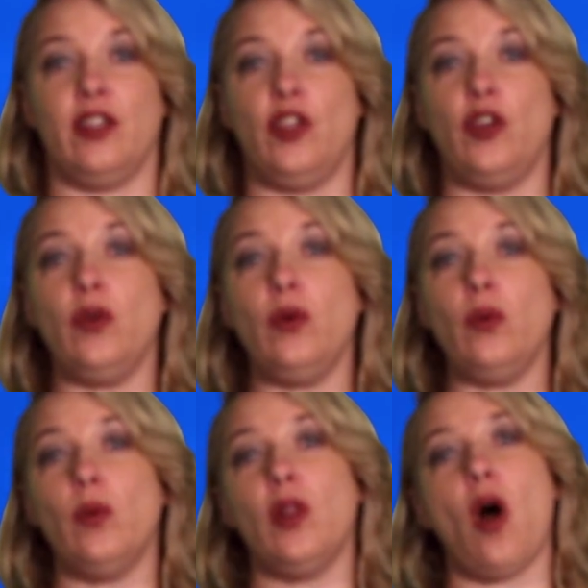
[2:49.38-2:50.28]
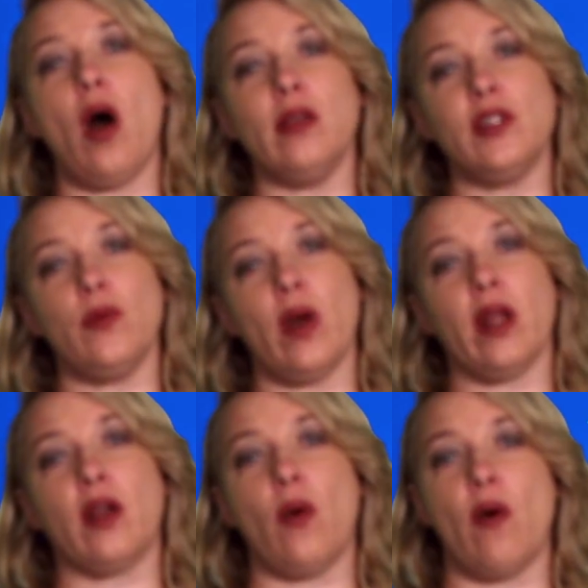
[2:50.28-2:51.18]
You will also want
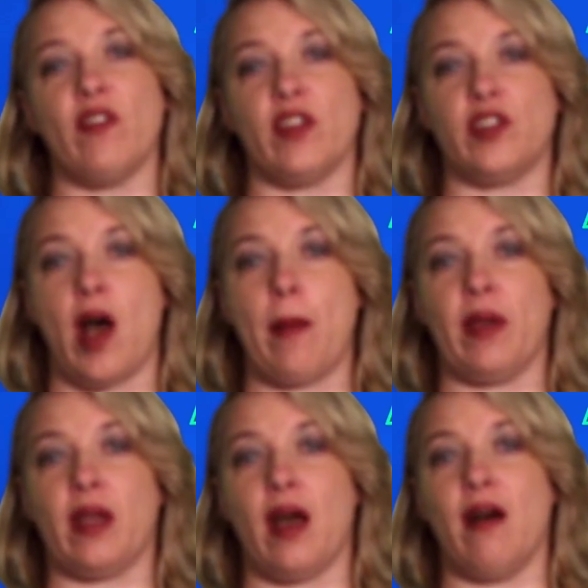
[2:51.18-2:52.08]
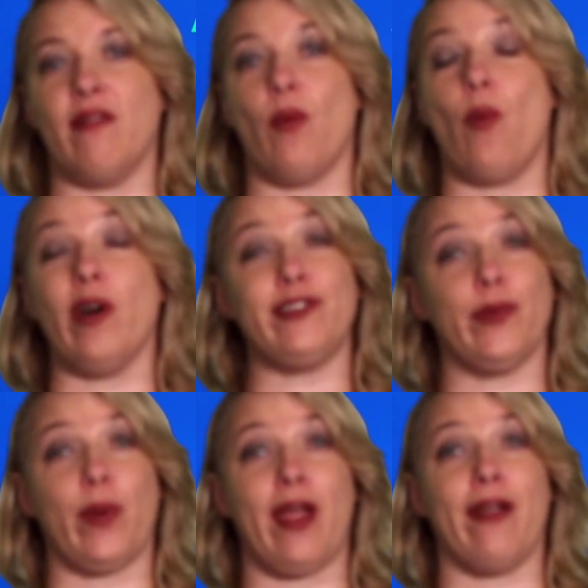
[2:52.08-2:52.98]
to go over the topic of what to
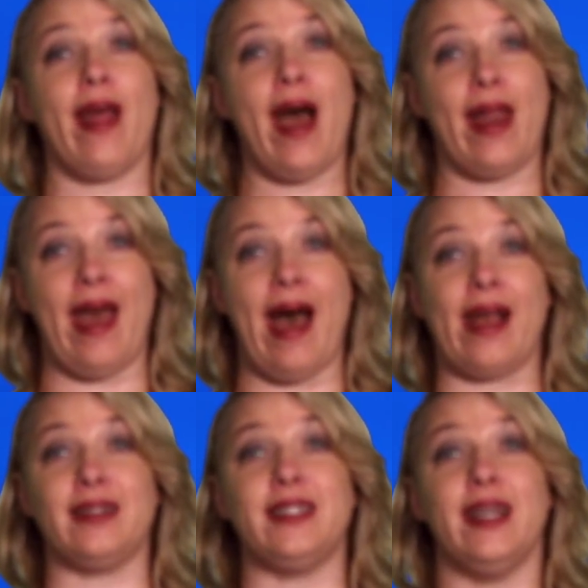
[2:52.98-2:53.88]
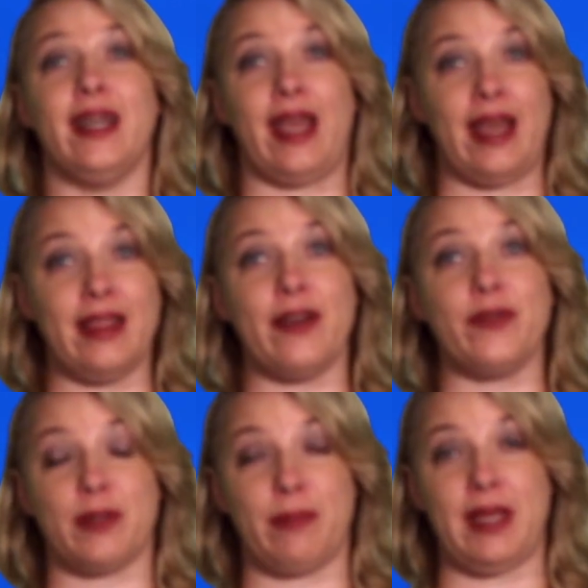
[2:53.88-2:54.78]
wear and how to act in
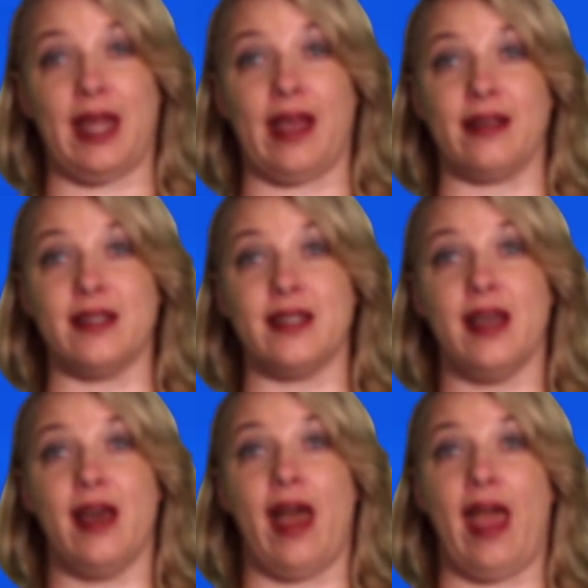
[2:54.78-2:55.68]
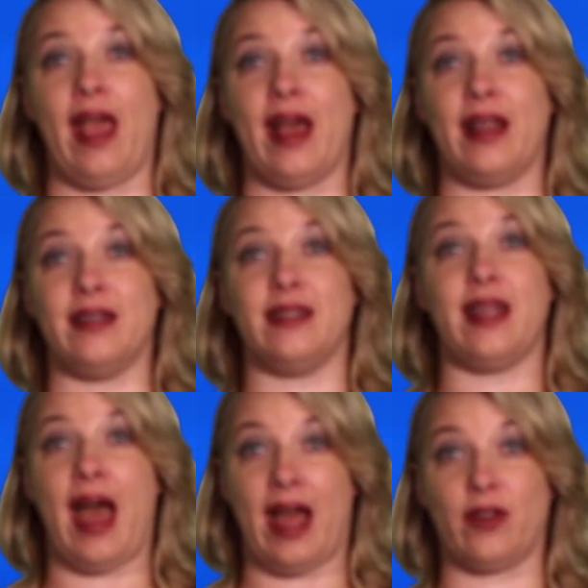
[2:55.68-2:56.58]
those meetings and
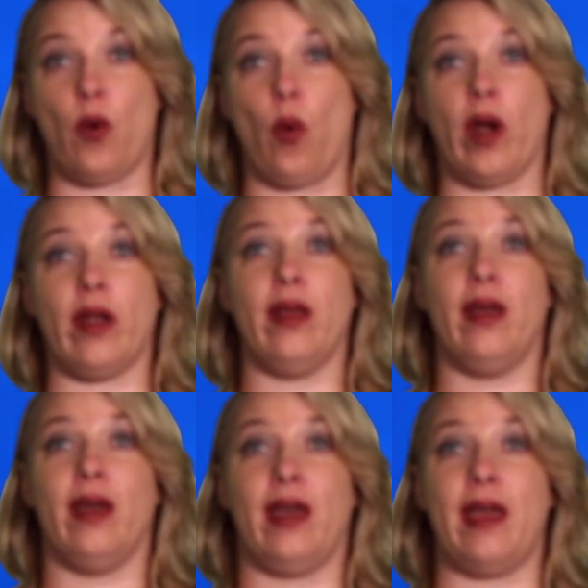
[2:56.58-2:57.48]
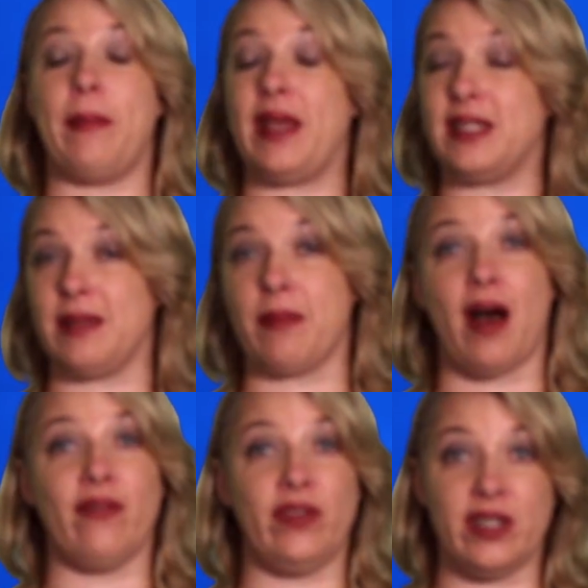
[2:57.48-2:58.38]
at court. It may seem
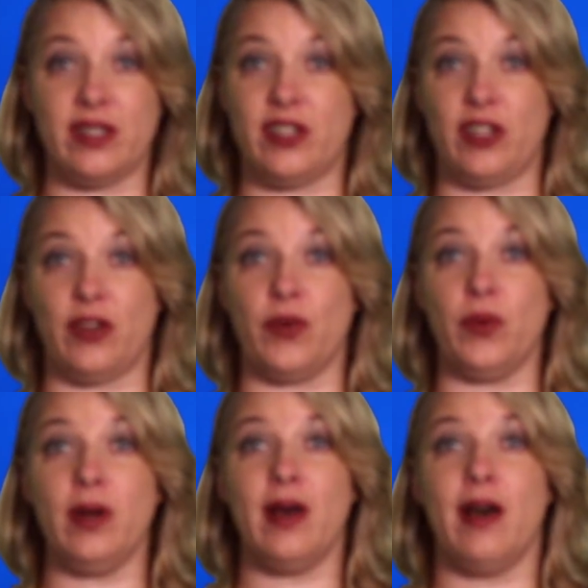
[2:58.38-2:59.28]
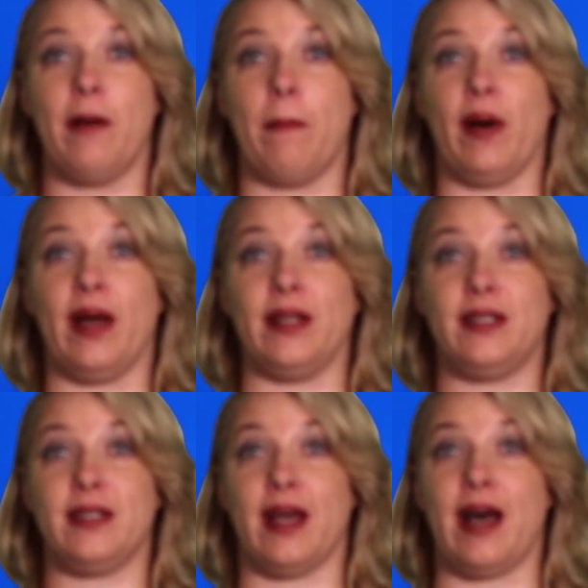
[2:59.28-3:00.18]
obvious to you,
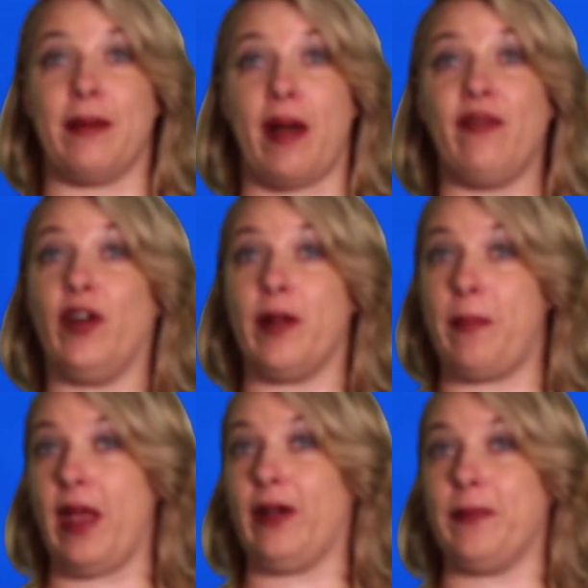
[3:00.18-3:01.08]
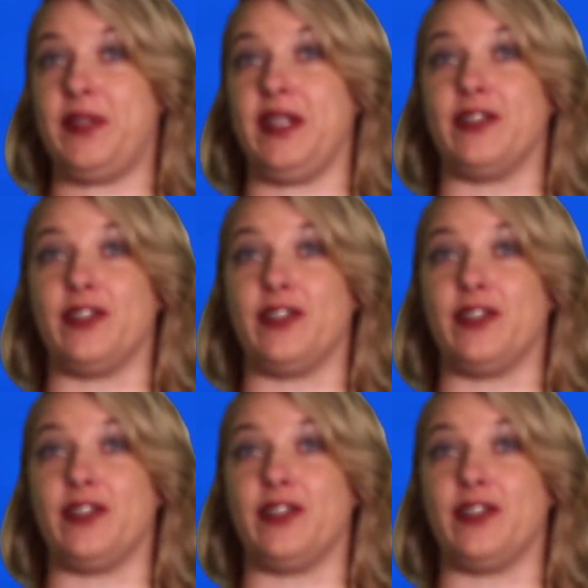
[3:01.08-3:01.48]
but I've heard a bankruptcy